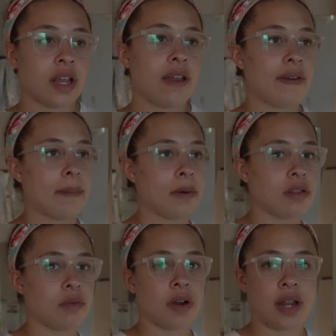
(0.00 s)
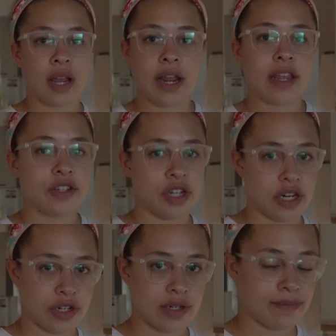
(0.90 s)
If I put the work in, I can
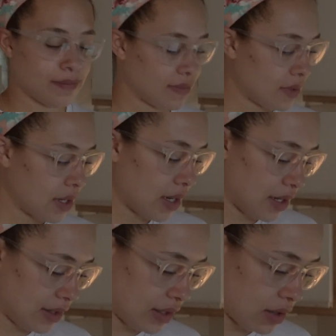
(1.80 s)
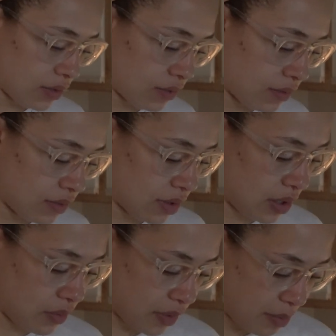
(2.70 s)
change it. And so the
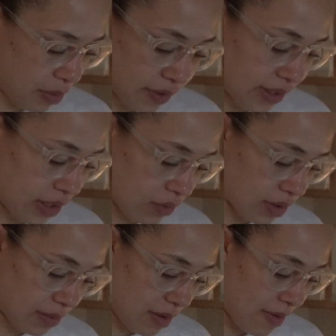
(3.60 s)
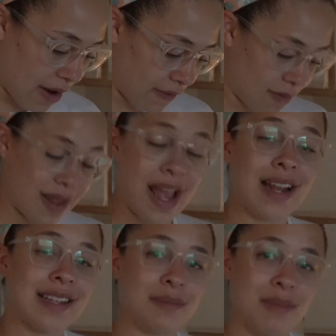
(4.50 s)
only person holding me back from that
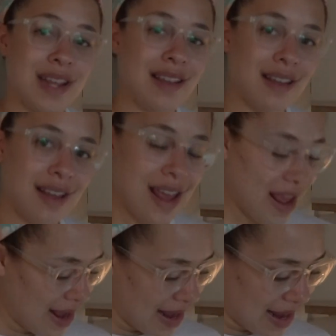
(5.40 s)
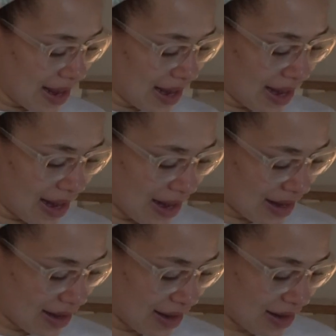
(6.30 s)
is me.
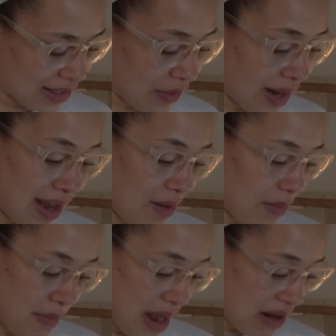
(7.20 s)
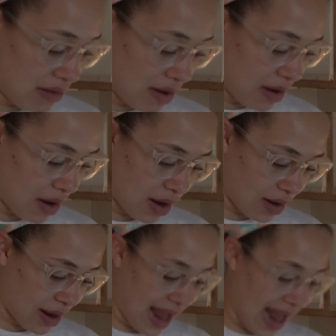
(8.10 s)
And so I can't be mad
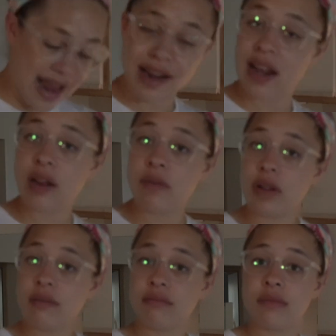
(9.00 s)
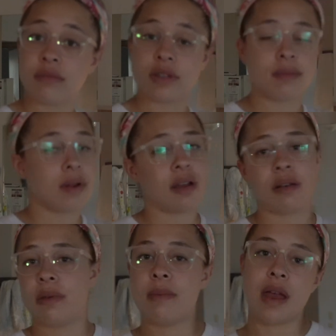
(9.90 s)
at anyone. So I'm not going
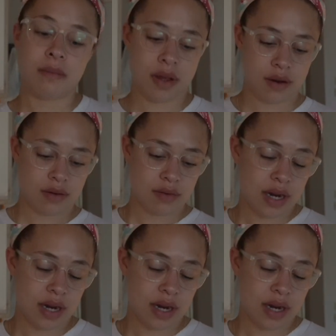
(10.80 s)
to be mad about it.